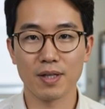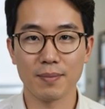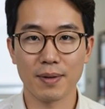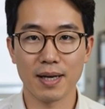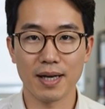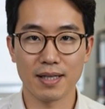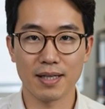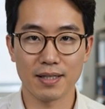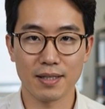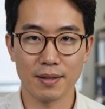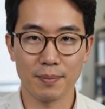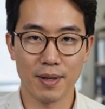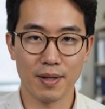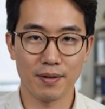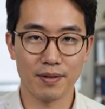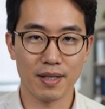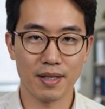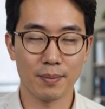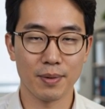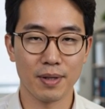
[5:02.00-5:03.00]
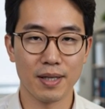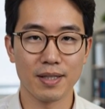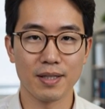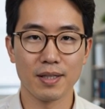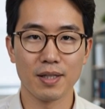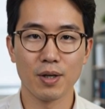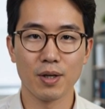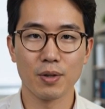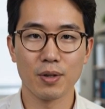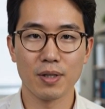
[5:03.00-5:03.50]
made it the perfect place
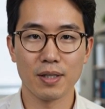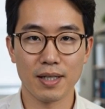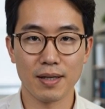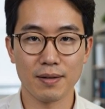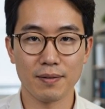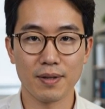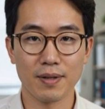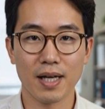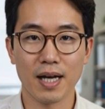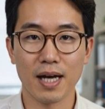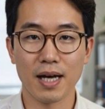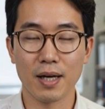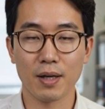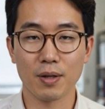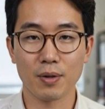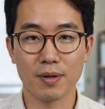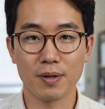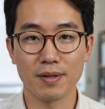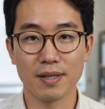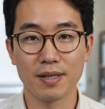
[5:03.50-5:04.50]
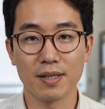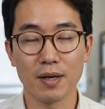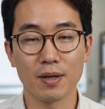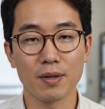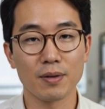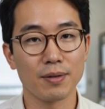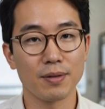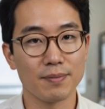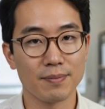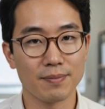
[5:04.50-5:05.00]
to go looking for an Io of its
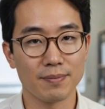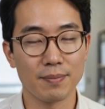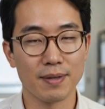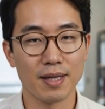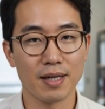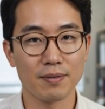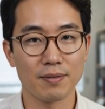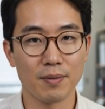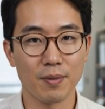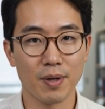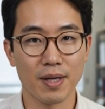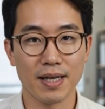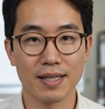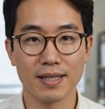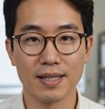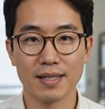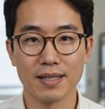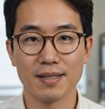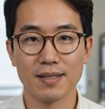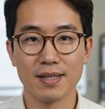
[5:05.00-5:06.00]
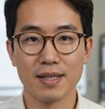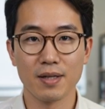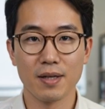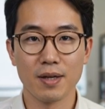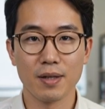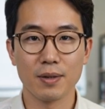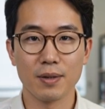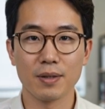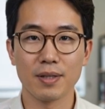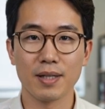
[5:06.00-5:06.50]
own, if one exists at
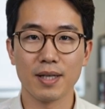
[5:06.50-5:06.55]
all.